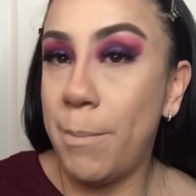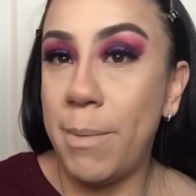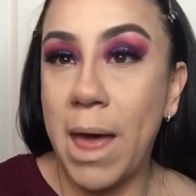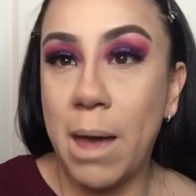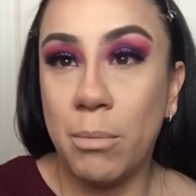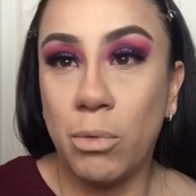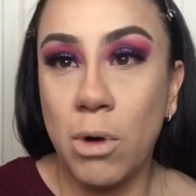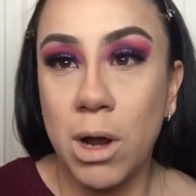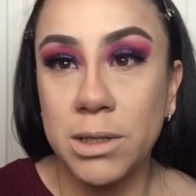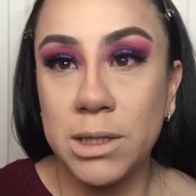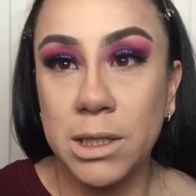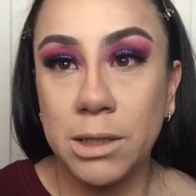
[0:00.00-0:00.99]
Matte
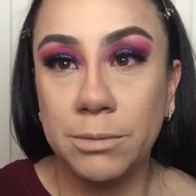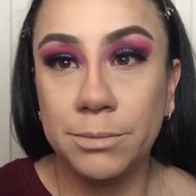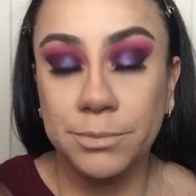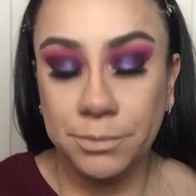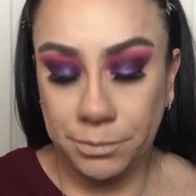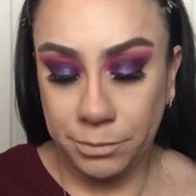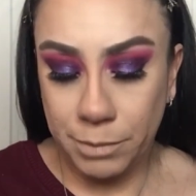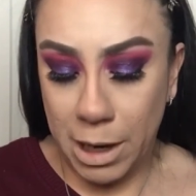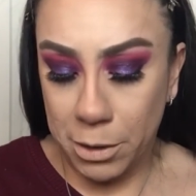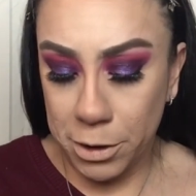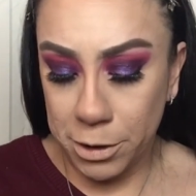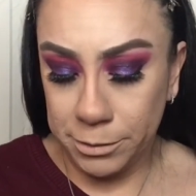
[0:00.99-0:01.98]
Bronzing
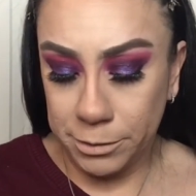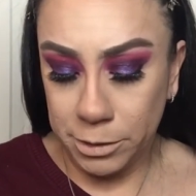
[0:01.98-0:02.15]
Powder.